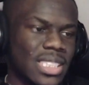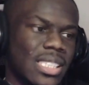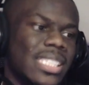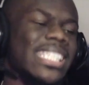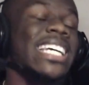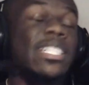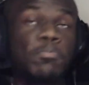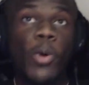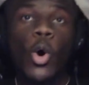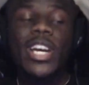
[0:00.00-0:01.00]
And these
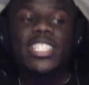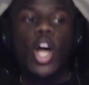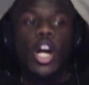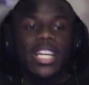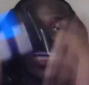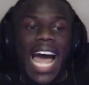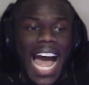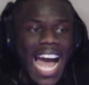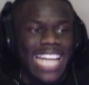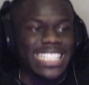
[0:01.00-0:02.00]
boys are
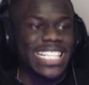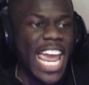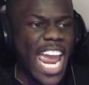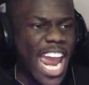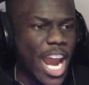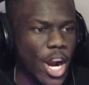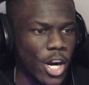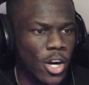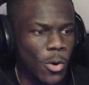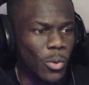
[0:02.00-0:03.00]
god
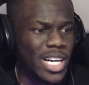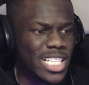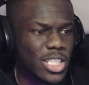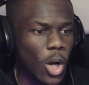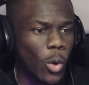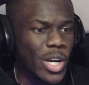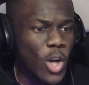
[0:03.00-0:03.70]
tier. What is going